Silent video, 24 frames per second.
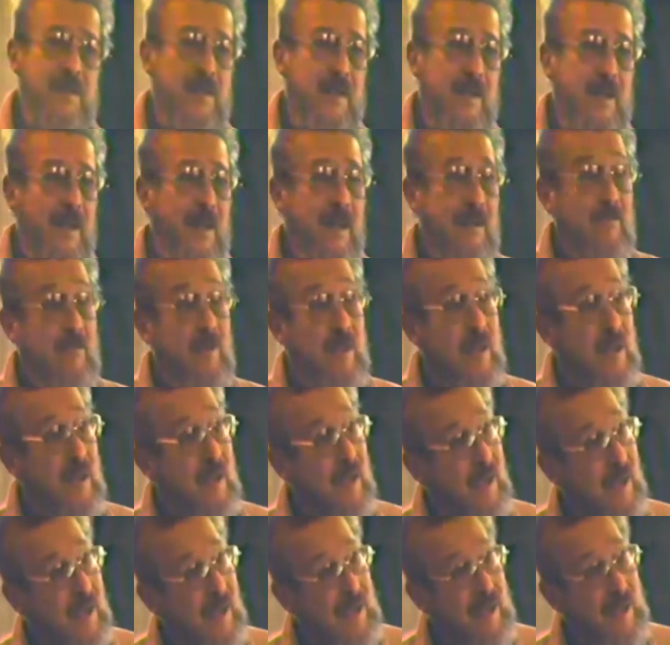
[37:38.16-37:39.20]
and I
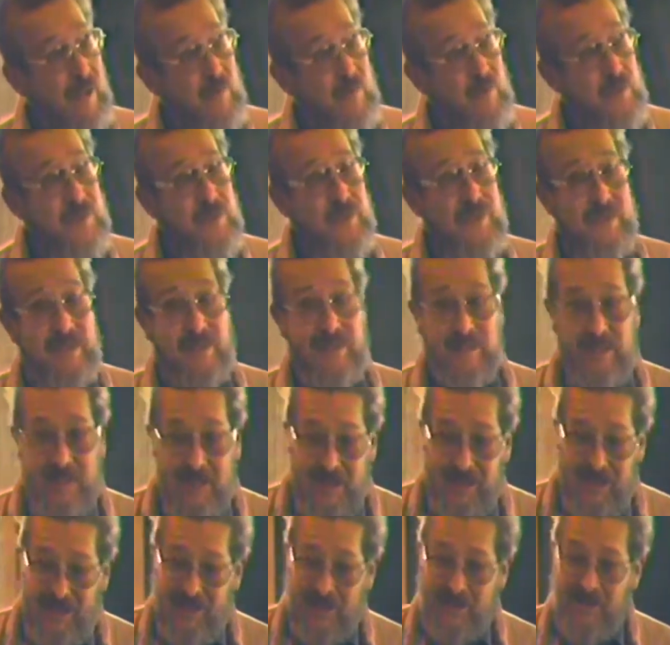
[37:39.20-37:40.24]
was
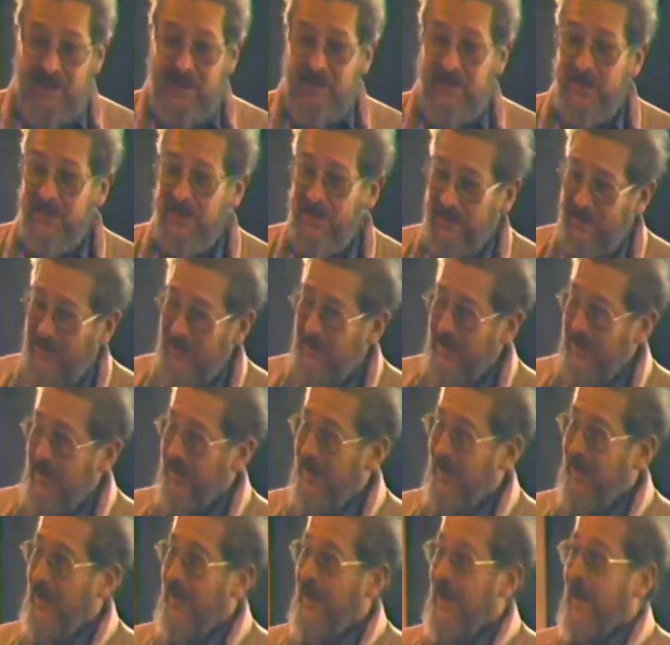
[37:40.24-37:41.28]
there, I saw it
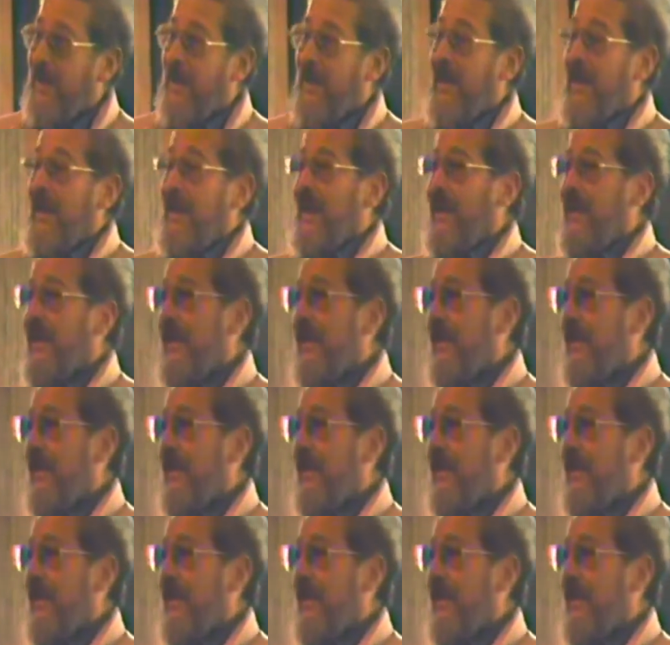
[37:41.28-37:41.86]
and